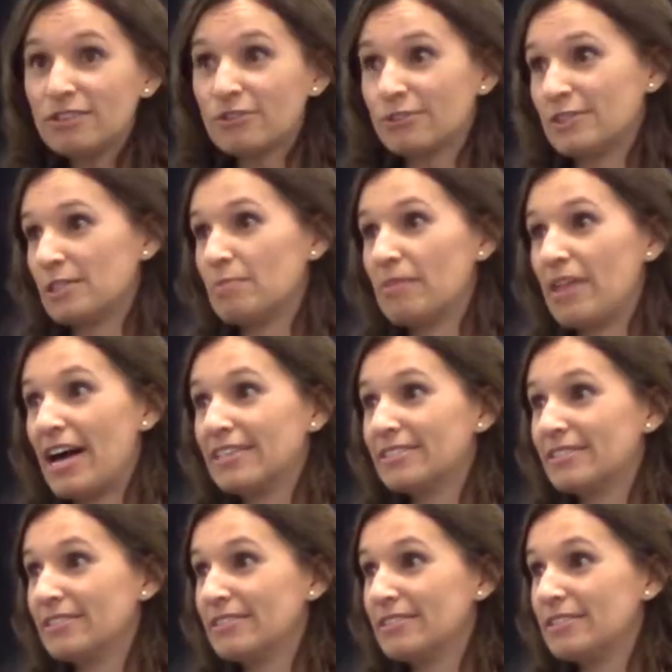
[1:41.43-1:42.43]
learn some
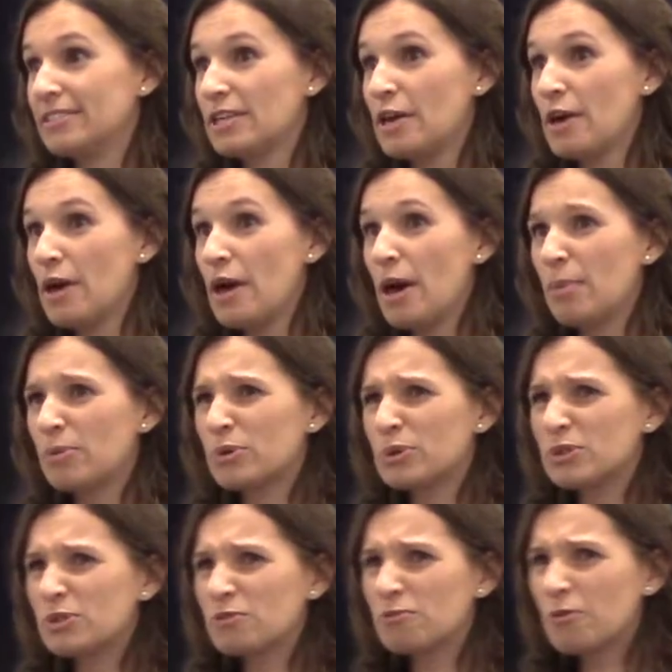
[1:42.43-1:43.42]
lessons, but it
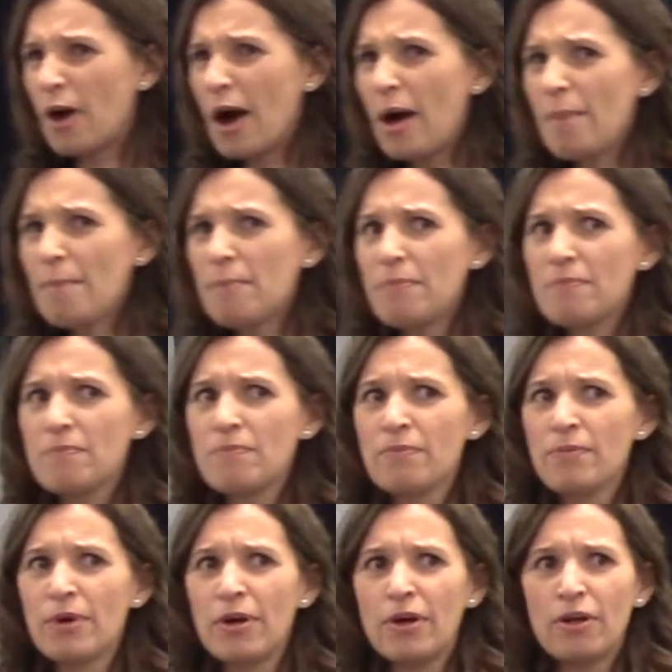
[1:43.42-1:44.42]
was from
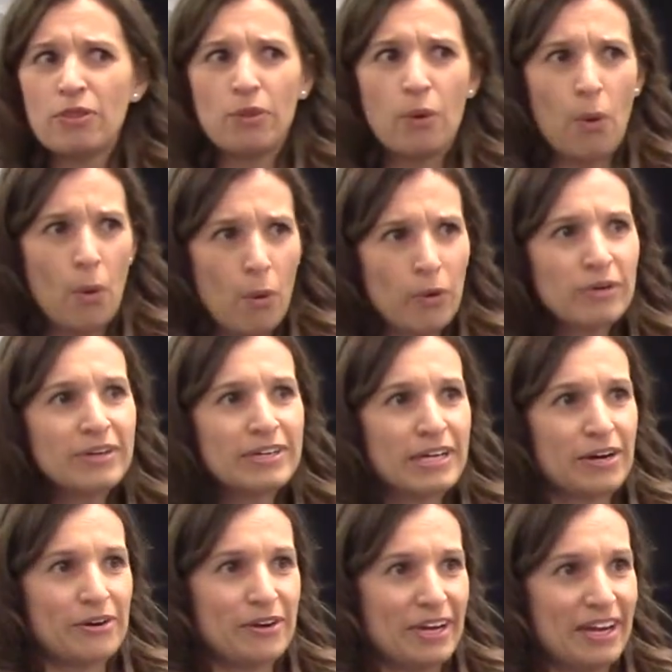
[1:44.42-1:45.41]
the
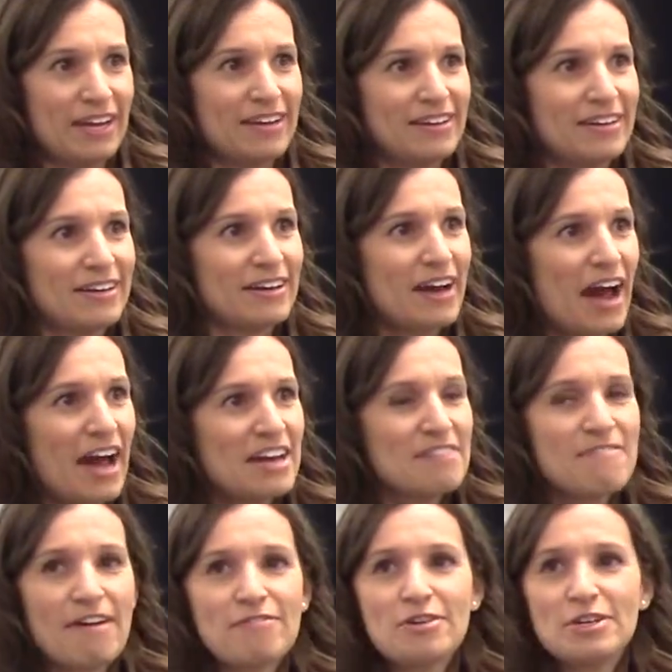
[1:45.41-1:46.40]
ordinary, kind
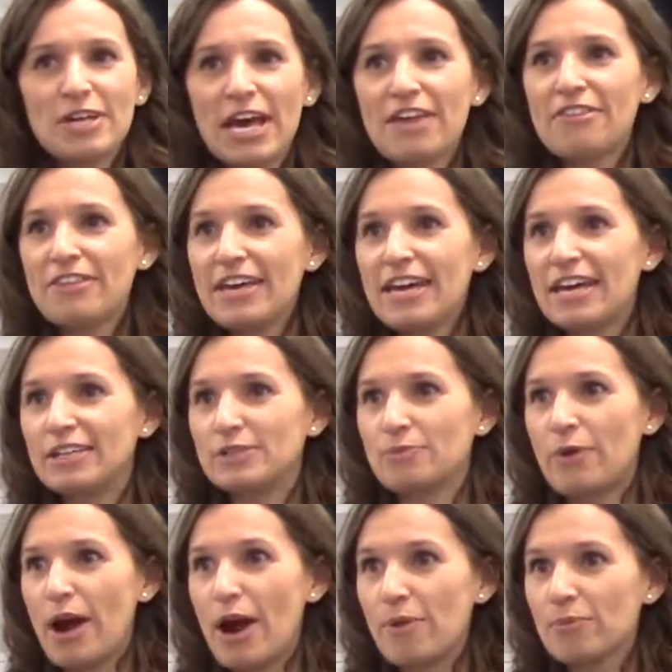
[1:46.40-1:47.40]
of everyday things
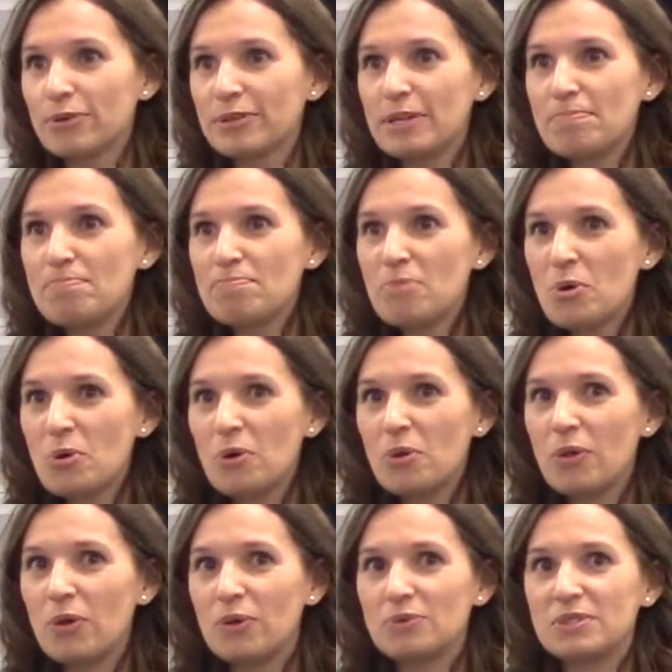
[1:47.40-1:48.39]
where I really pull
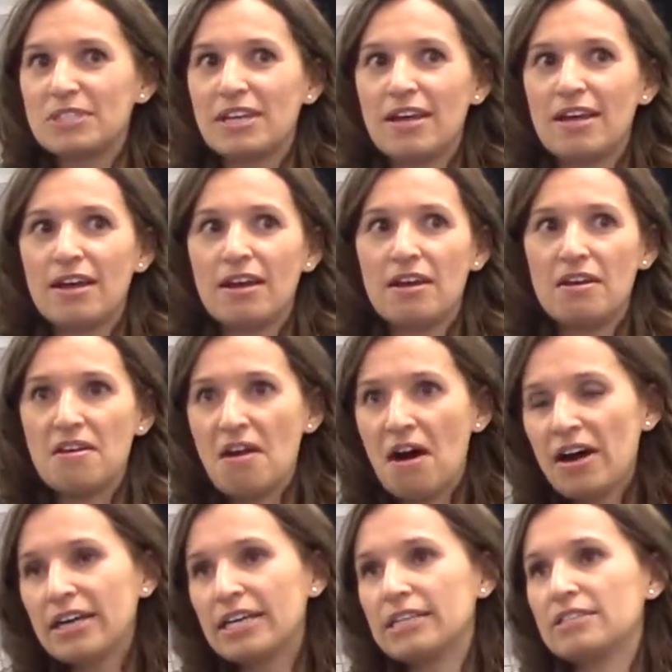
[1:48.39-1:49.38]
those
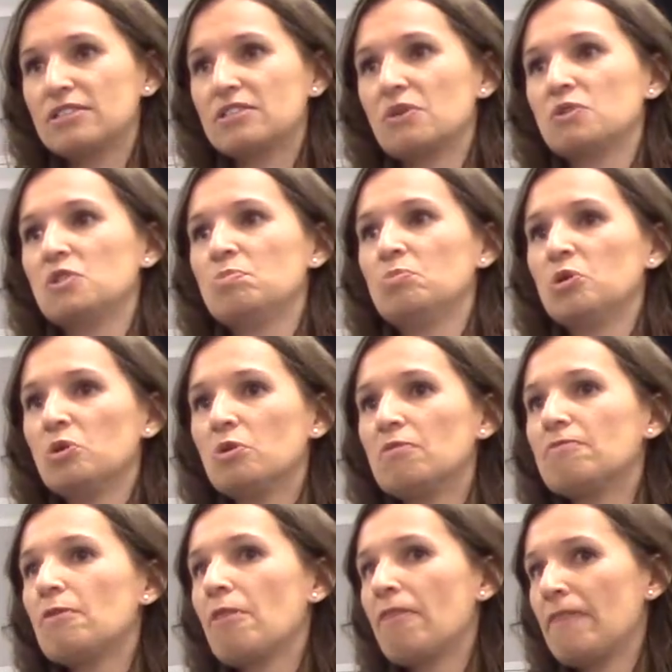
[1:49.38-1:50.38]
nuggets, those
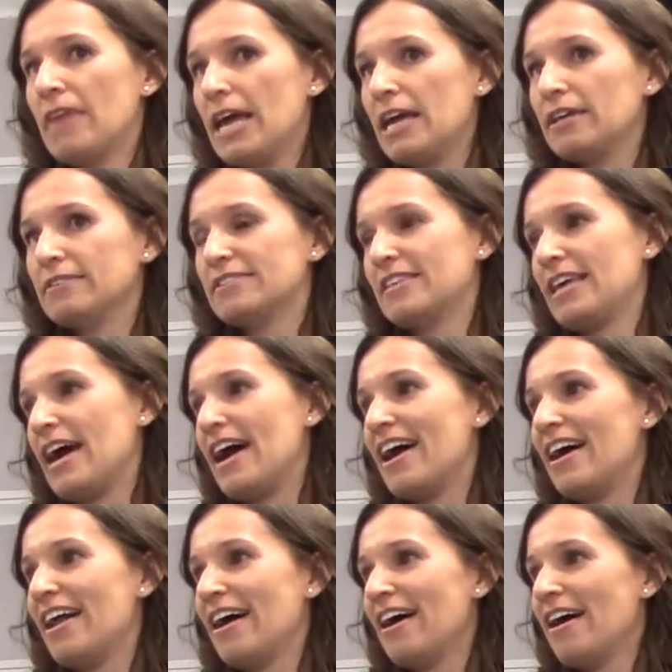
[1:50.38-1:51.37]
beautiful things
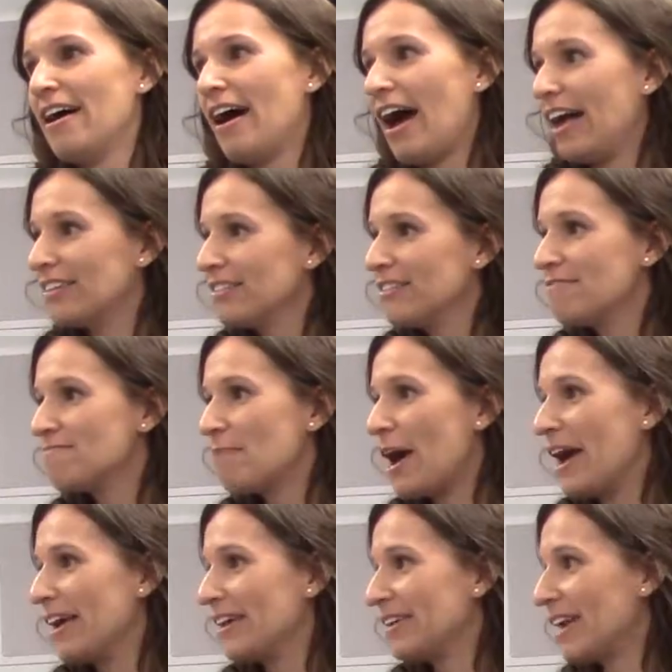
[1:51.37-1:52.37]
that I live
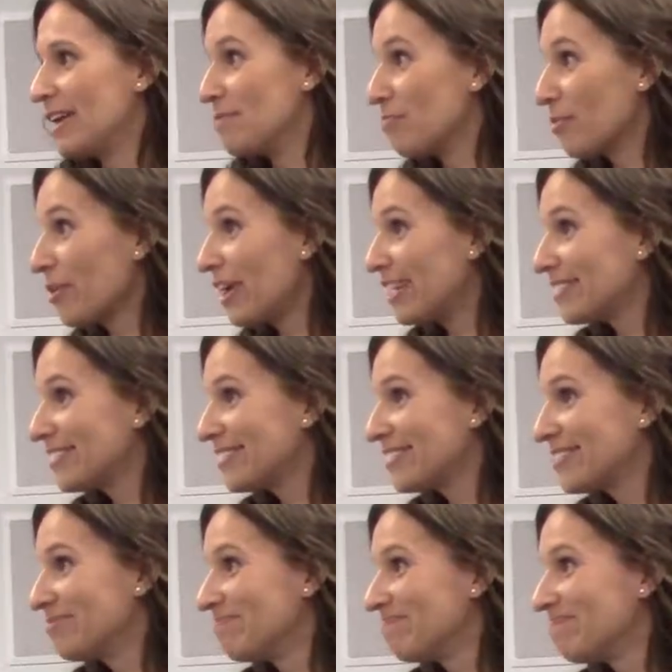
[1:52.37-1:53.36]
by and I embrace.